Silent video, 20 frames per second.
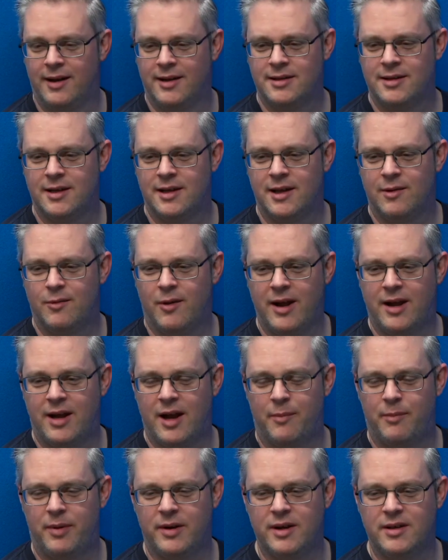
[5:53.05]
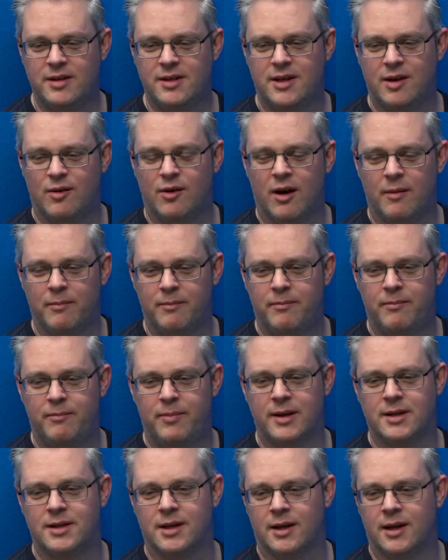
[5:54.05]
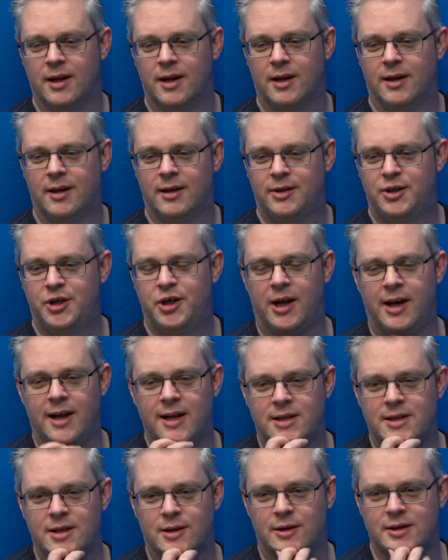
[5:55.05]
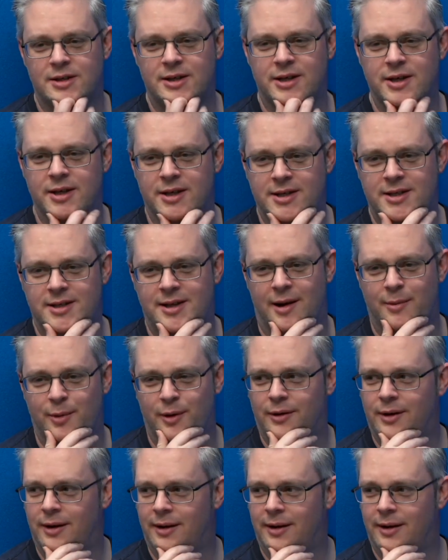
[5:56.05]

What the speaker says: So that you wake up and you've still got bits of chili sauce in your stubble.